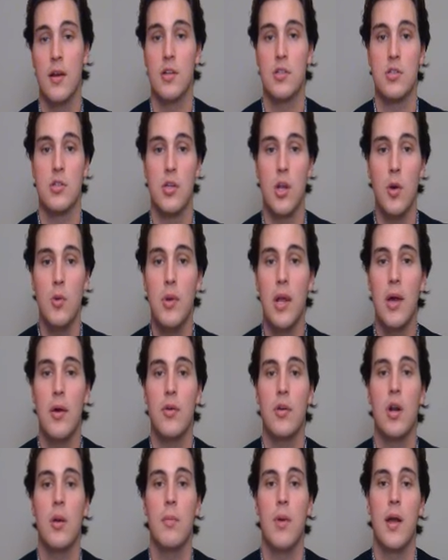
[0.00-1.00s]
is no doubt
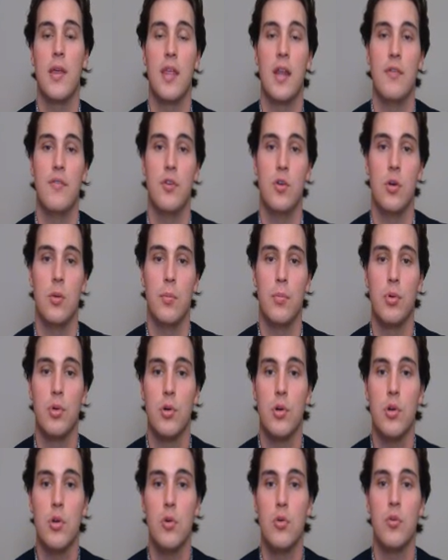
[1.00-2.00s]
in our mind that if you
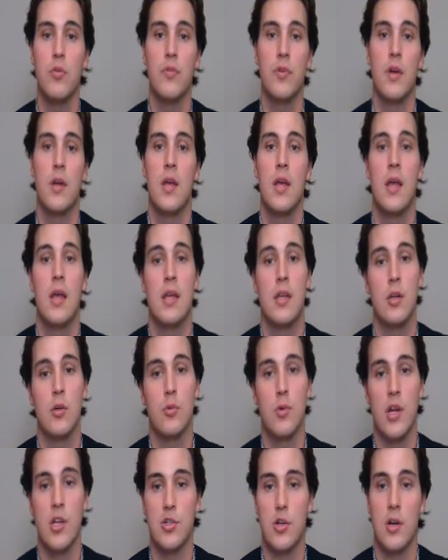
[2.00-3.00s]
improve your
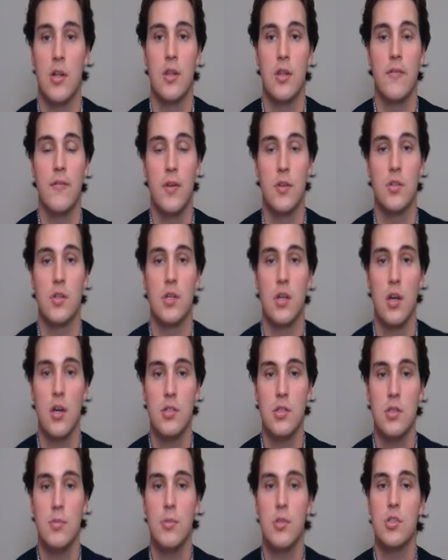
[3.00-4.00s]
restaurant in the fields of
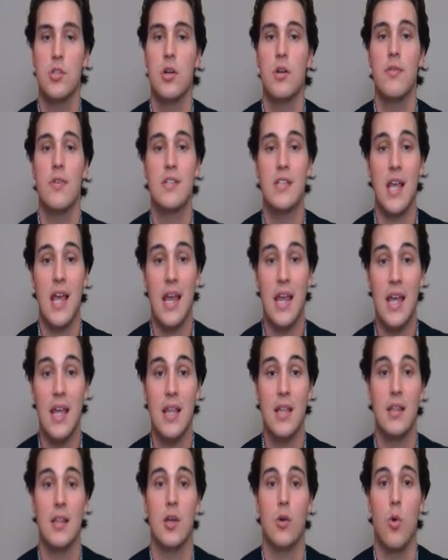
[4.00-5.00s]
customer service
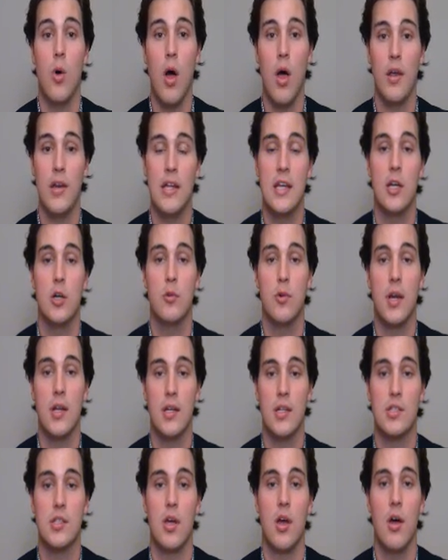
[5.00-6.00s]
and the quality and
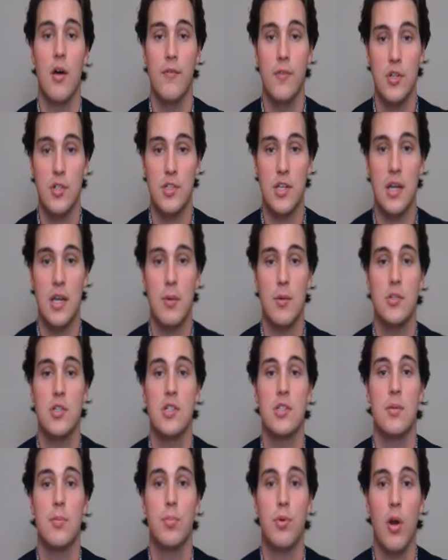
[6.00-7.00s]
correctness of your
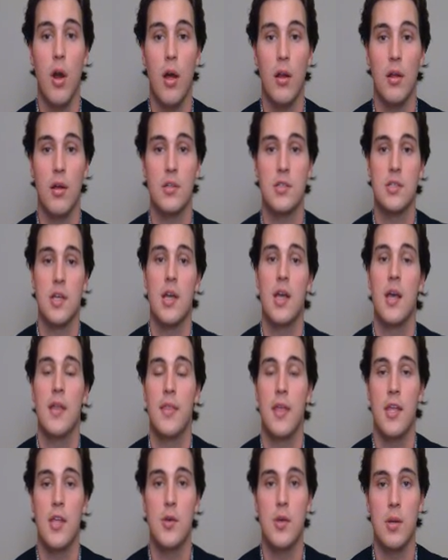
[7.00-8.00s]
sandwiches and products
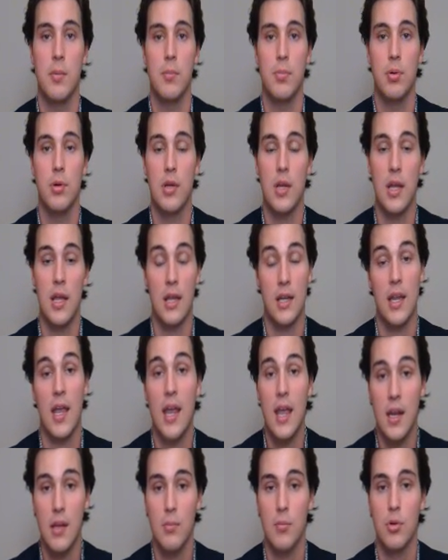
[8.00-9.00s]
that you
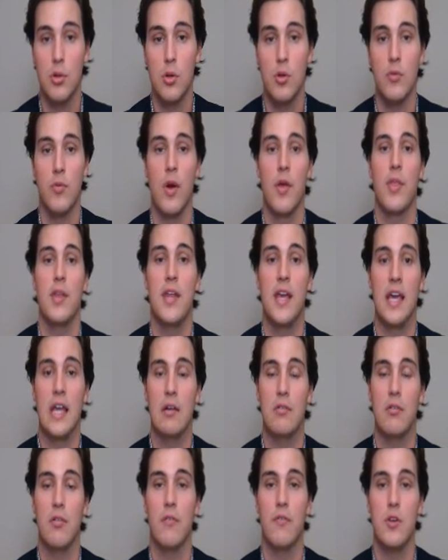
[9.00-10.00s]
can improve on the
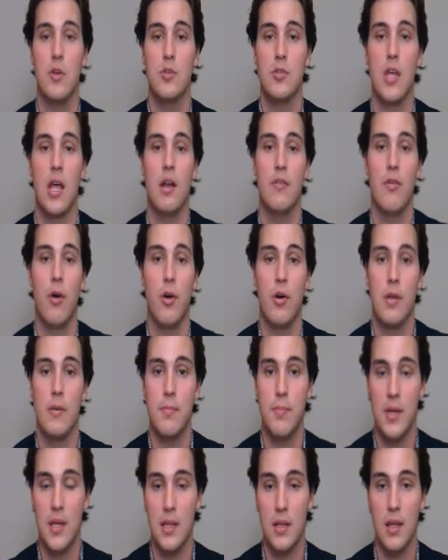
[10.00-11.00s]
negative reviews that have already
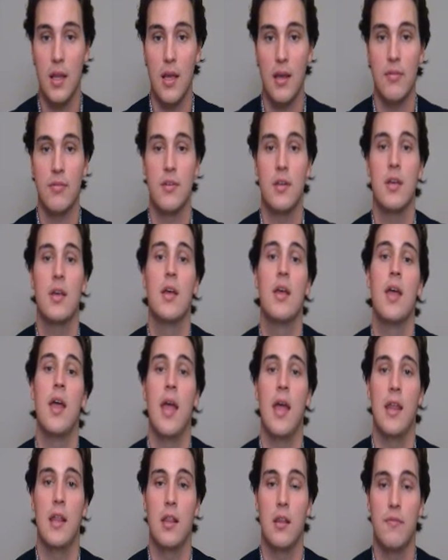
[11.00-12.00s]
been left.
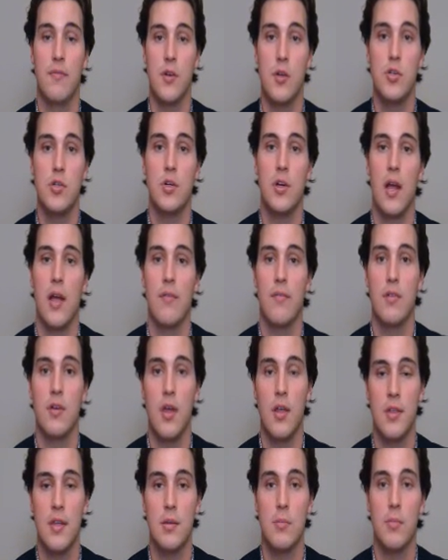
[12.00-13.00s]
And in the future, have
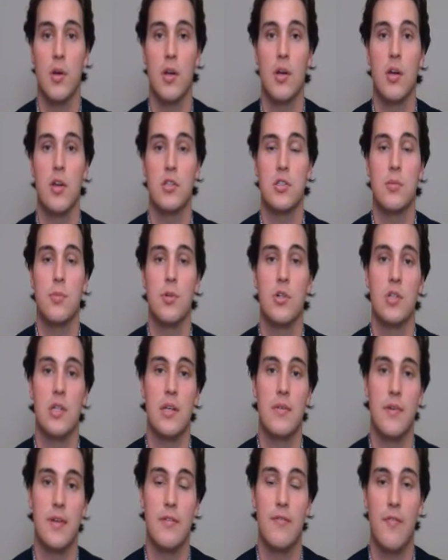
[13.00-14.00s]
nothing but customers
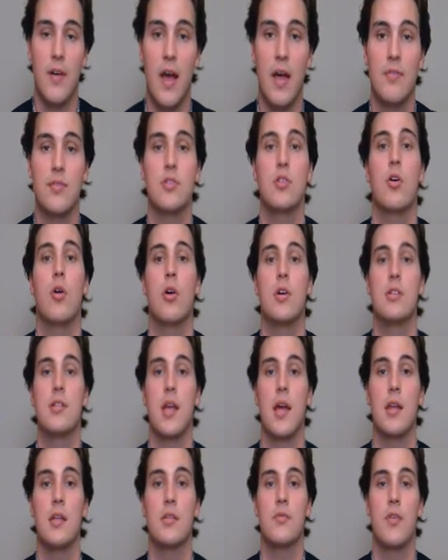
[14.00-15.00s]
leaving 5-star
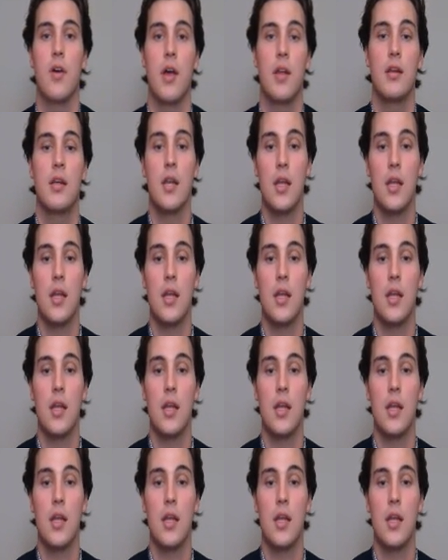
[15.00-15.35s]
satisfied.